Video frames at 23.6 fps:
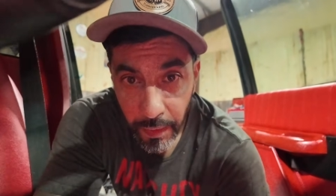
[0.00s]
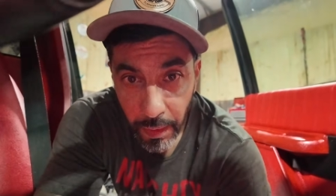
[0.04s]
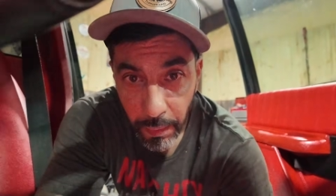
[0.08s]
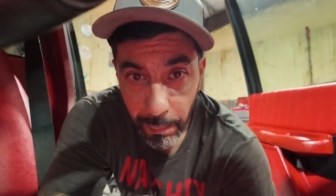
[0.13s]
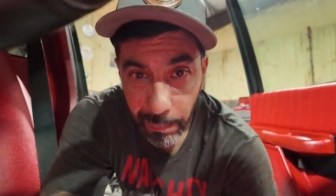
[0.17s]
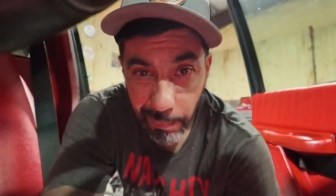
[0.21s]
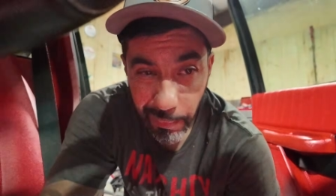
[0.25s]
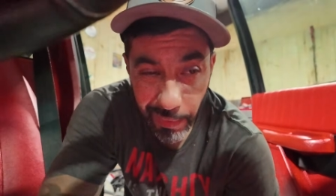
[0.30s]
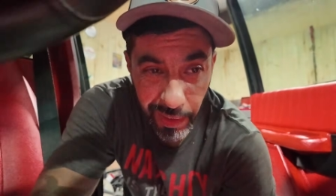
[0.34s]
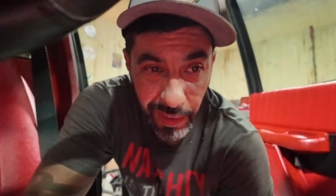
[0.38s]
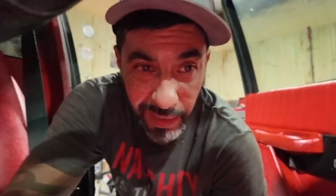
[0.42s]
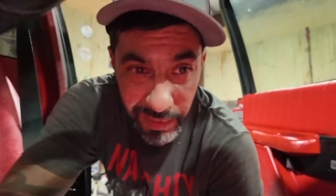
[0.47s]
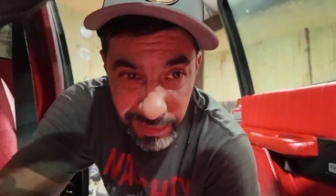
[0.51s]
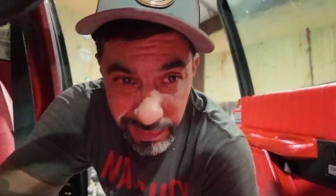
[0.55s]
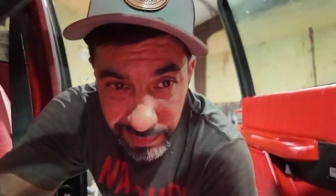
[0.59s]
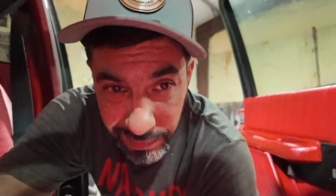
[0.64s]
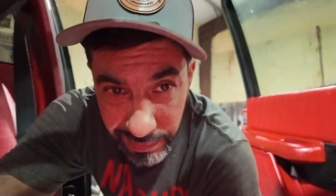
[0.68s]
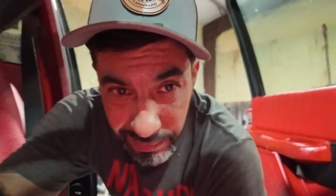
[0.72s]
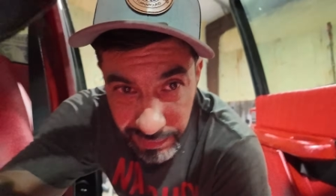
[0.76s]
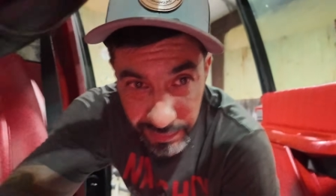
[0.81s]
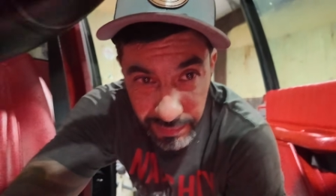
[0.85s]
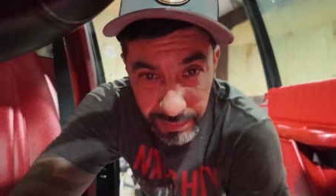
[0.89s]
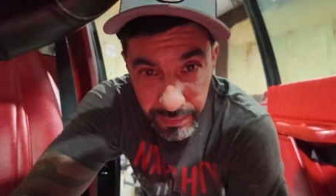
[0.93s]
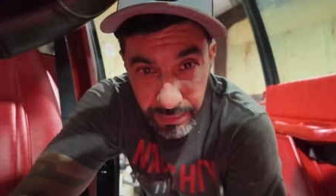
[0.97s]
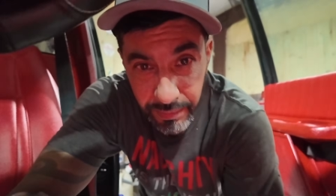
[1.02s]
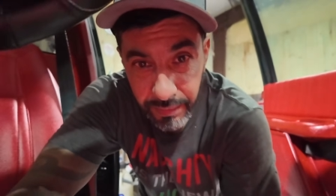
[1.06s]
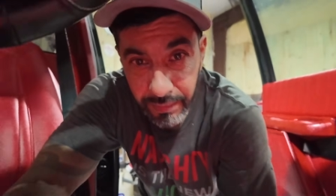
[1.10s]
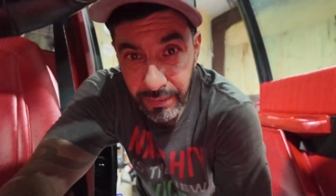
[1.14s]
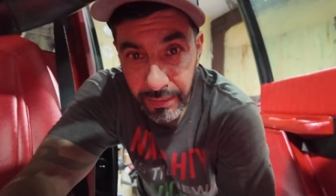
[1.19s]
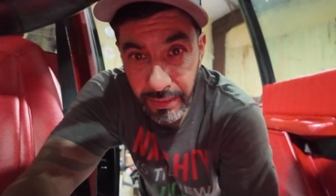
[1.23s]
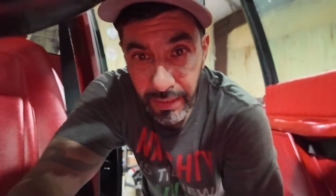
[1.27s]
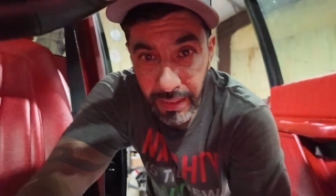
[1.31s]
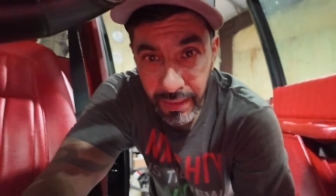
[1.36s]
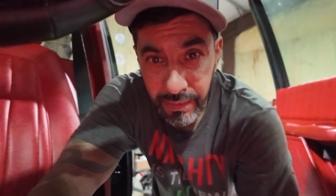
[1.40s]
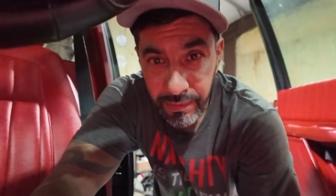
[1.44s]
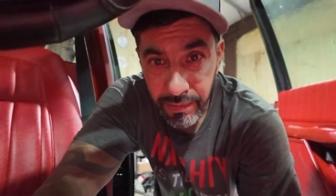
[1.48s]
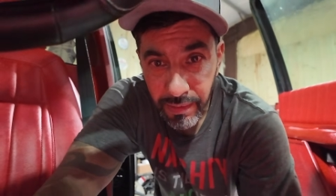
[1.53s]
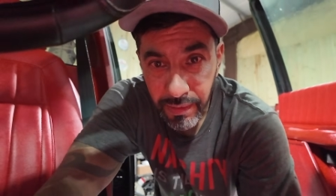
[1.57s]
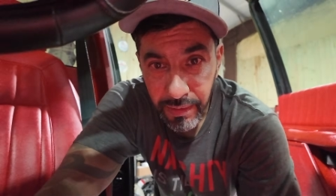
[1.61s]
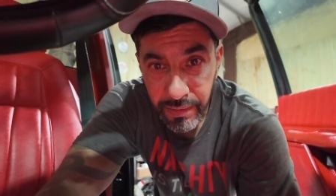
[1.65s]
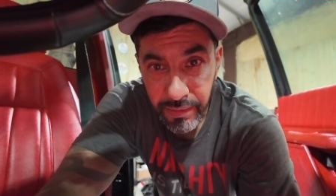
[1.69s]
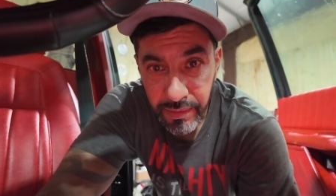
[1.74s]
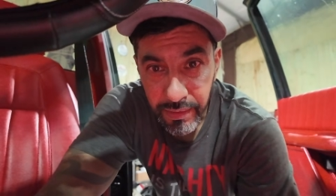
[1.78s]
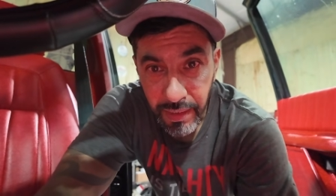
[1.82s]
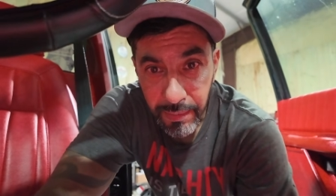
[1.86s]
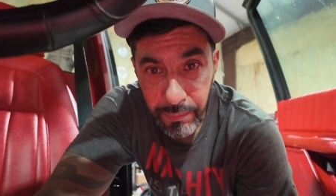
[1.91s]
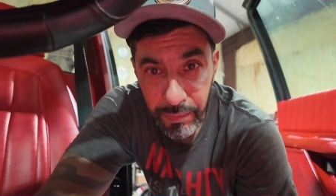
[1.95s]
but it actually
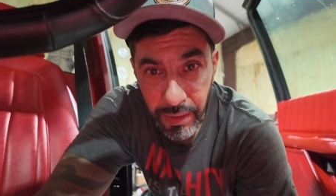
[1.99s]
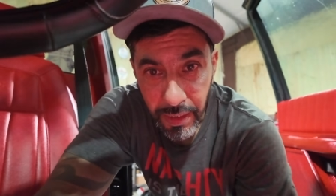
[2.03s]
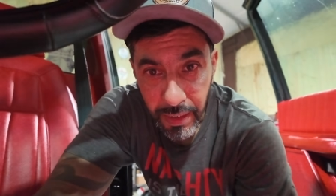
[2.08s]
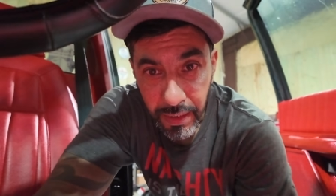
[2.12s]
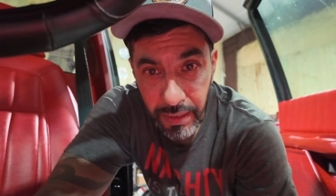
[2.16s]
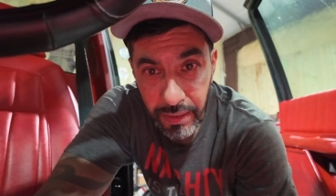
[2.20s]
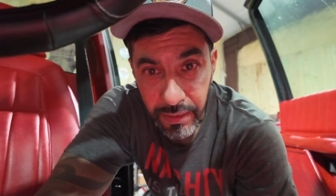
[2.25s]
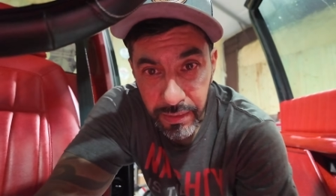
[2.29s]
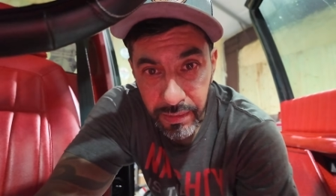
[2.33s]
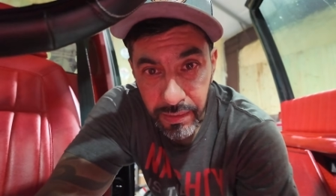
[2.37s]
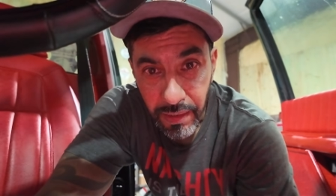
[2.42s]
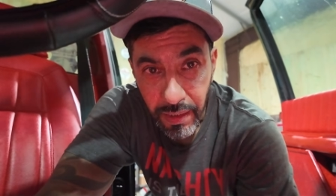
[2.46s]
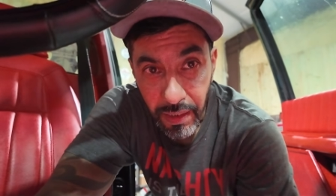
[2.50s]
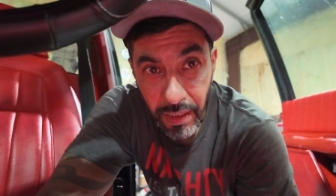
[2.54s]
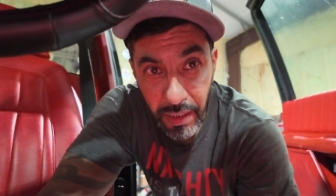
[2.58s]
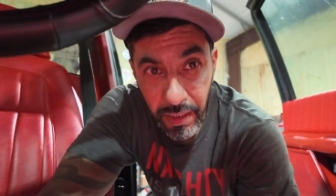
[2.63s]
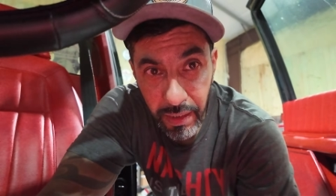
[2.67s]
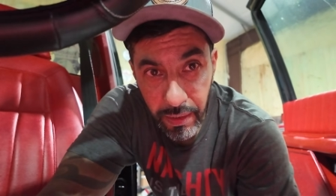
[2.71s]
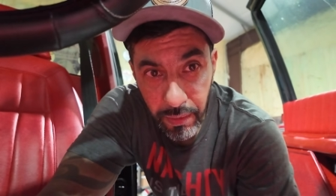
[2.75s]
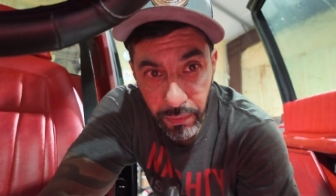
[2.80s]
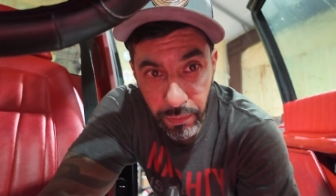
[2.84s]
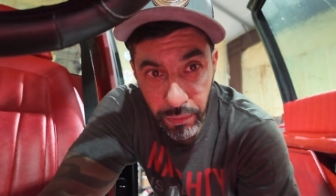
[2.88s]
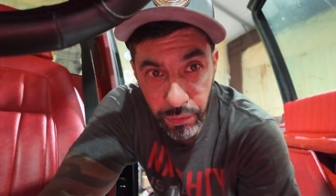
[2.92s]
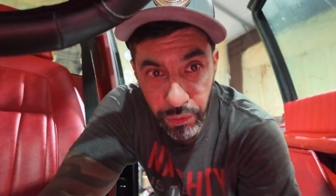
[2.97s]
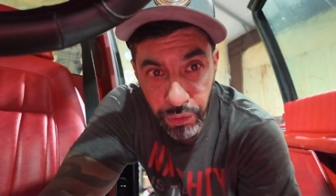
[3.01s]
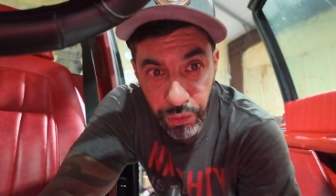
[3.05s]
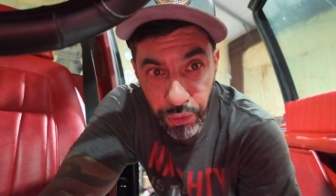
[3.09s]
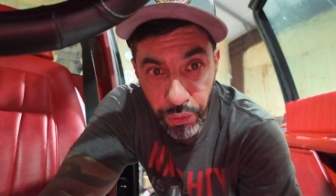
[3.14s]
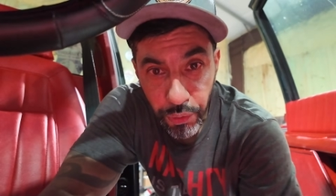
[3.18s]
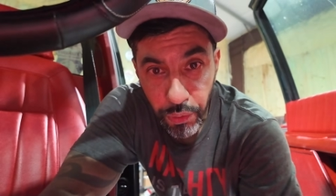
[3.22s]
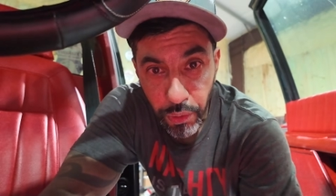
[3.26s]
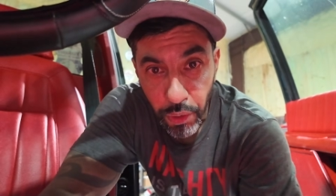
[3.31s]
seems like it's a little too